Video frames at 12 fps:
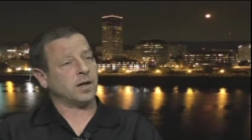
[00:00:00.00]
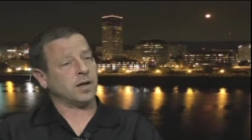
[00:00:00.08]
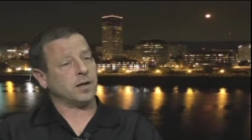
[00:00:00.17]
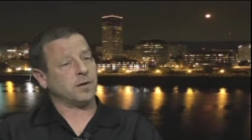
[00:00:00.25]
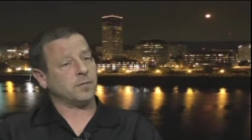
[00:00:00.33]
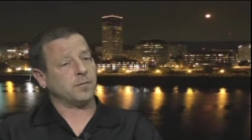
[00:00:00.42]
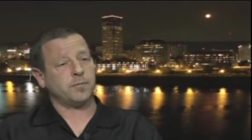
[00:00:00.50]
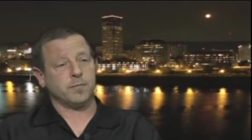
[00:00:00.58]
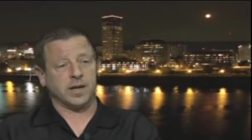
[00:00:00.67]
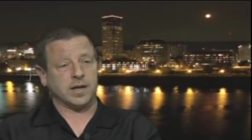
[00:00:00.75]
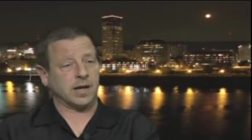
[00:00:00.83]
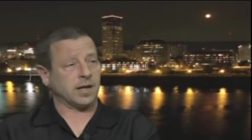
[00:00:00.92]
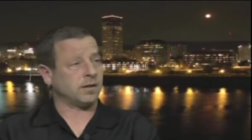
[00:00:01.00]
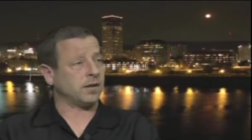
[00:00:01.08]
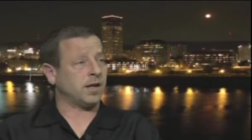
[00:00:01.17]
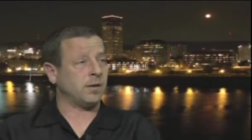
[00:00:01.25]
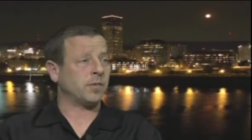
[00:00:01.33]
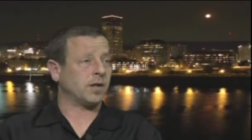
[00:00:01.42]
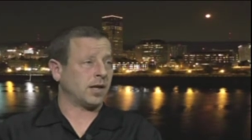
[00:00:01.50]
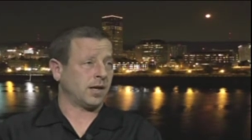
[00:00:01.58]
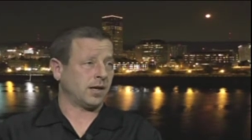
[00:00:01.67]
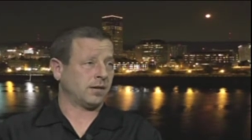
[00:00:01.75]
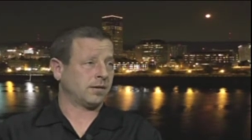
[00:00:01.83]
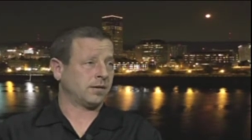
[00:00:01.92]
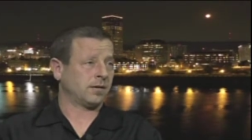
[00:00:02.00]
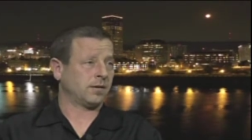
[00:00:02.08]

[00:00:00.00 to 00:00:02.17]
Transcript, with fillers: um, may not get to keep the land,